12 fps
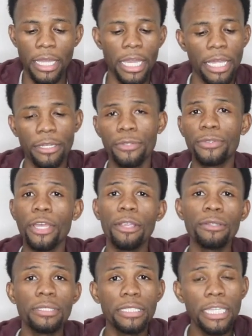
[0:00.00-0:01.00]
And the
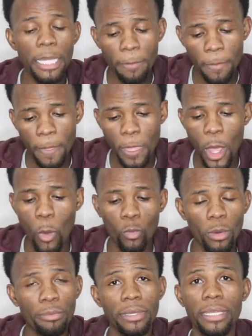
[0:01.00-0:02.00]
third tip
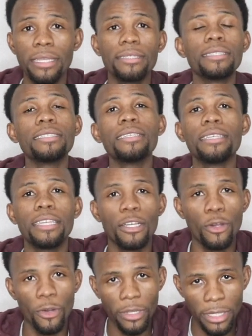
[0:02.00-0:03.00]
will be
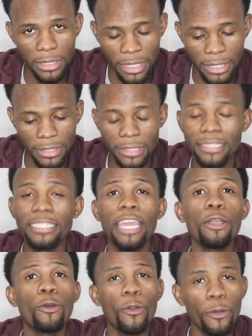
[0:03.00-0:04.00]
organization.
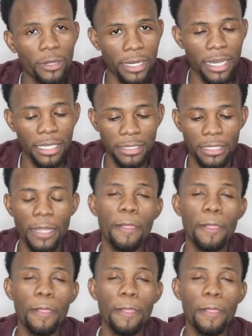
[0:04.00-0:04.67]
Stay organized.